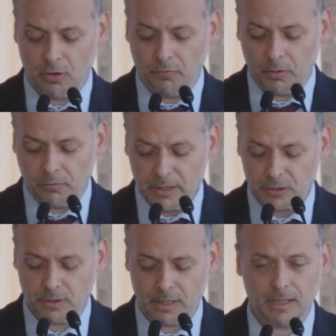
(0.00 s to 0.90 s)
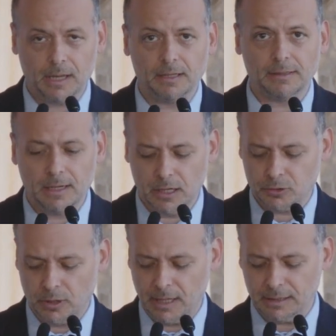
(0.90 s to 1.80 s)
of professional and
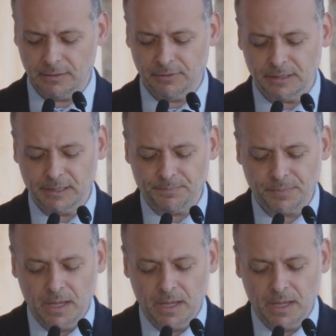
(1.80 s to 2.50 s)
intellectual activity,